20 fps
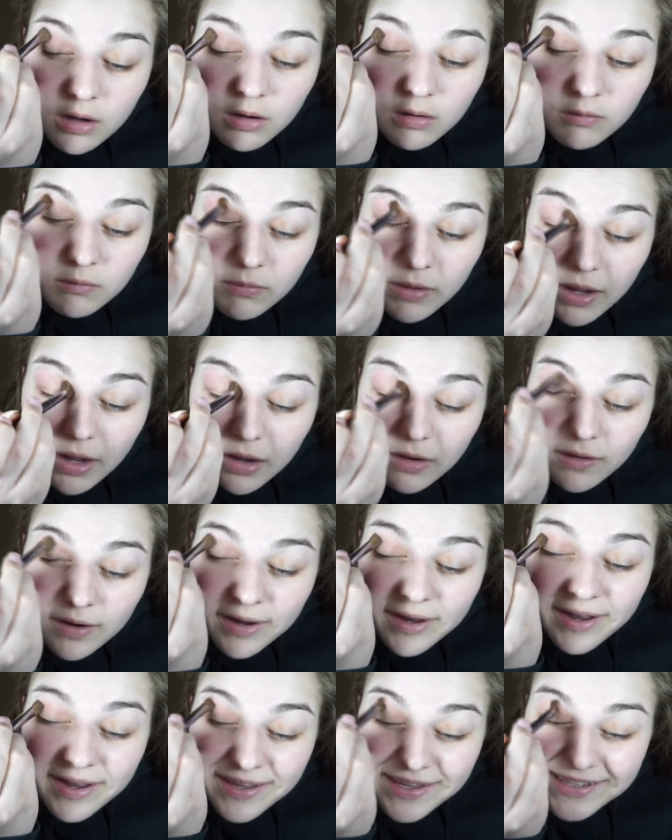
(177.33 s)
Oh wow,
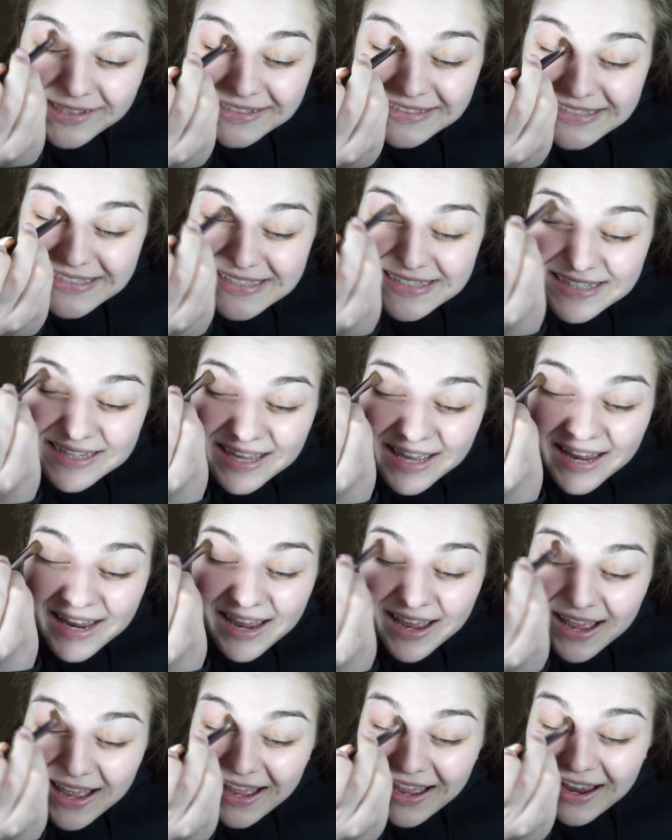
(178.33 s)
guys.
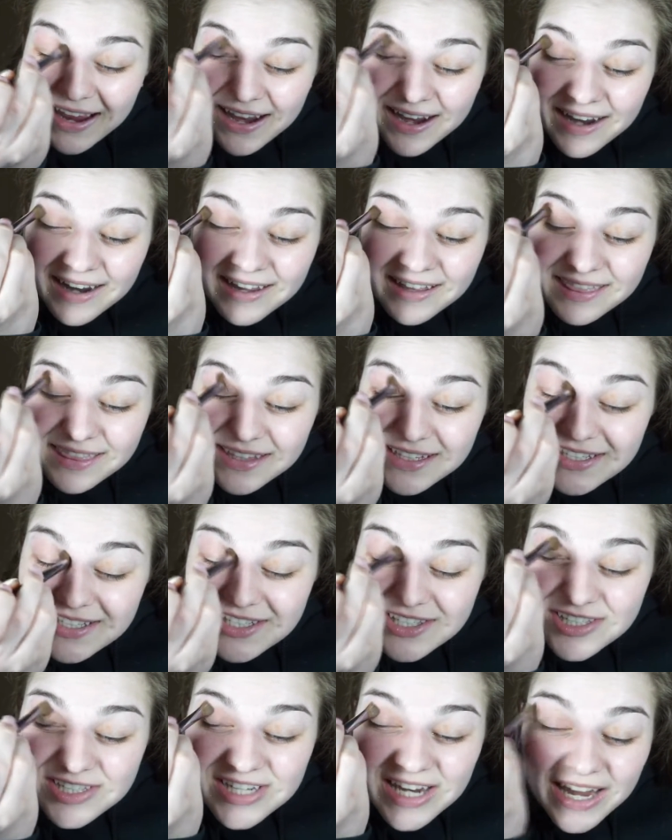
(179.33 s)
The
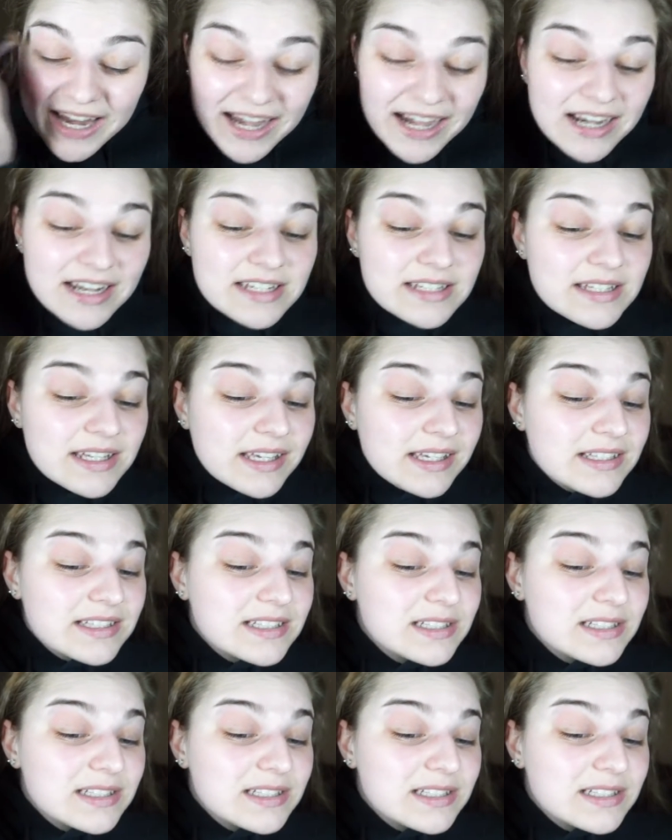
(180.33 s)
shade is like